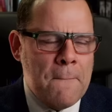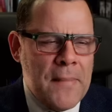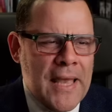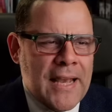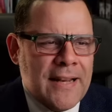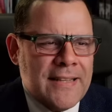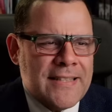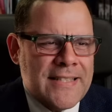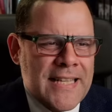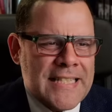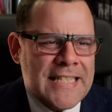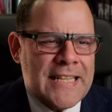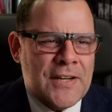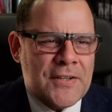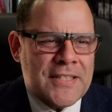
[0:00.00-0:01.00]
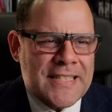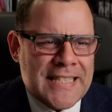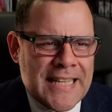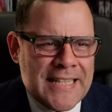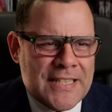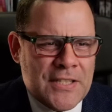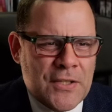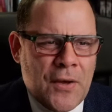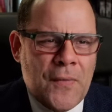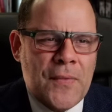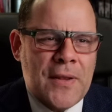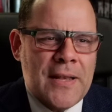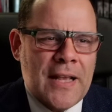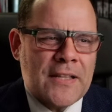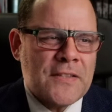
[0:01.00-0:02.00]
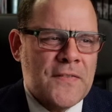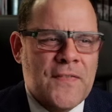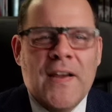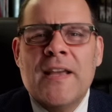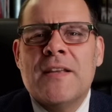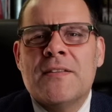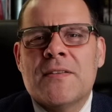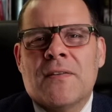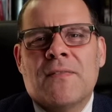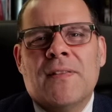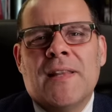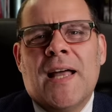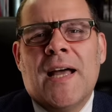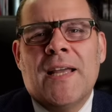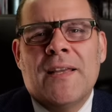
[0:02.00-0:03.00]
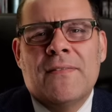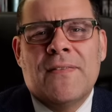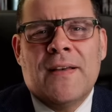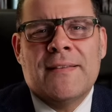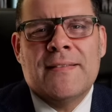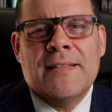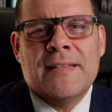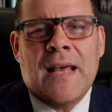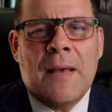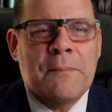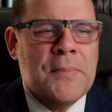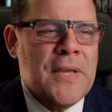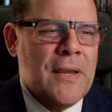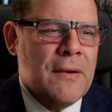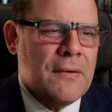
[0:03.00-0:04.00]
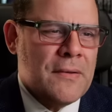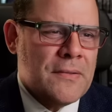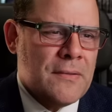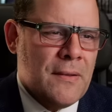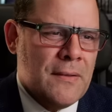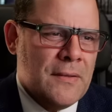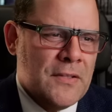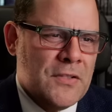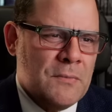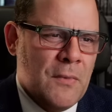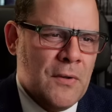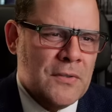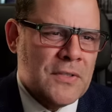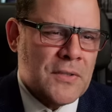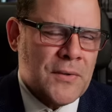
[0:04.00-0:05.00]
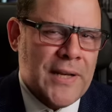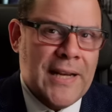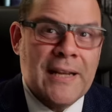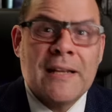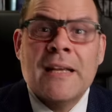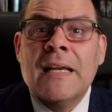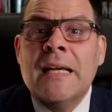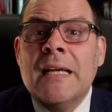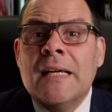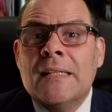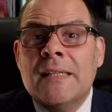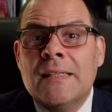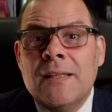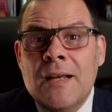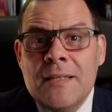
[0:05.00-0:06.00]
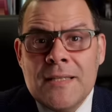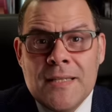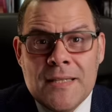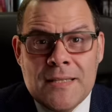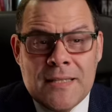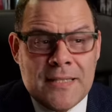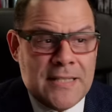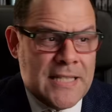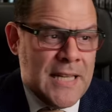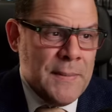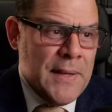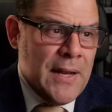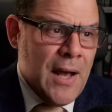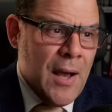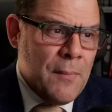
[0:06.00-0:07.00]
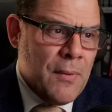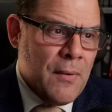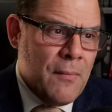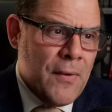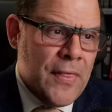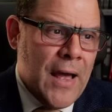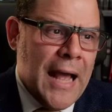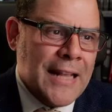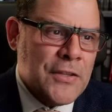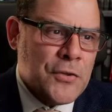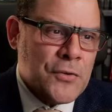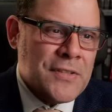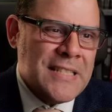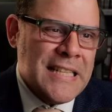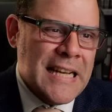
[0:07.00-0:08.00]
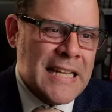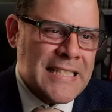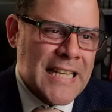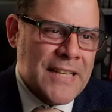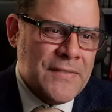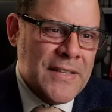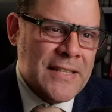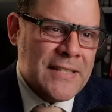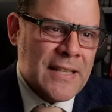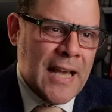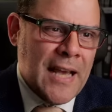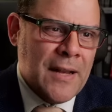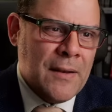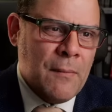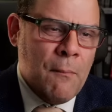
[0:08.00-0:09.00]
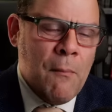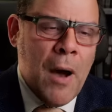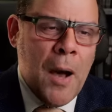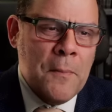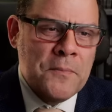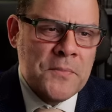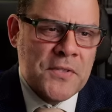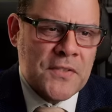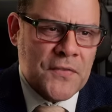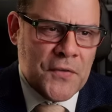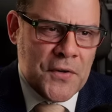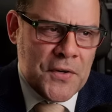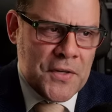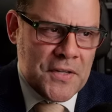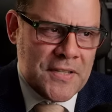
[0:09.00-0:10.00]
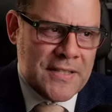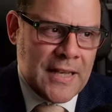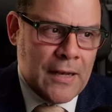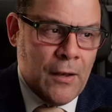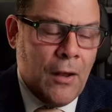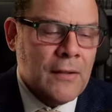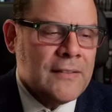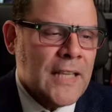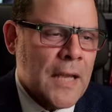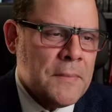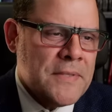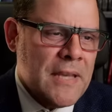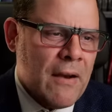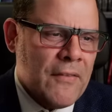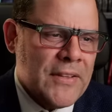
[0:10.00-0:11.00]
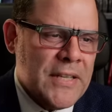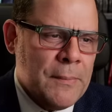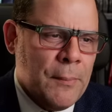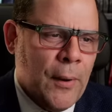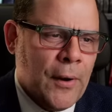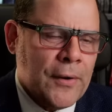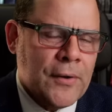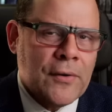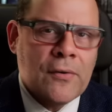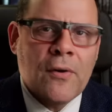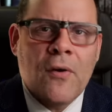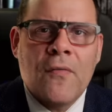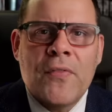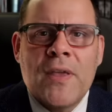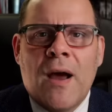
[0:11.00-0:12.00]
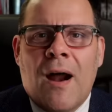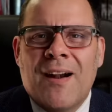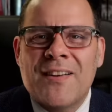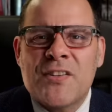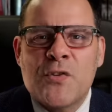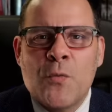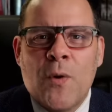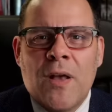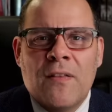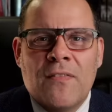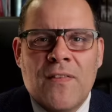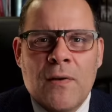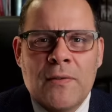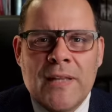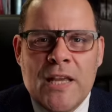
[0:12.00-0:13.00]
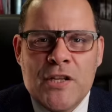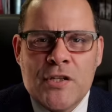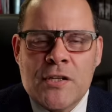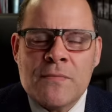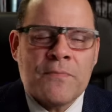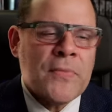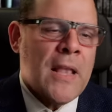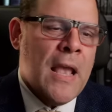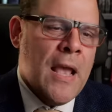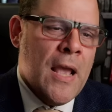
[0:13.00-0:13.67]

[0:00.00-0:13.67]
Meghan is setting her sights on the next phase of life as it appears on the small screen. The Duchess is teaming up with actor Gina Davis and Moms First, a longtime charity partner of the Archwell Foundation,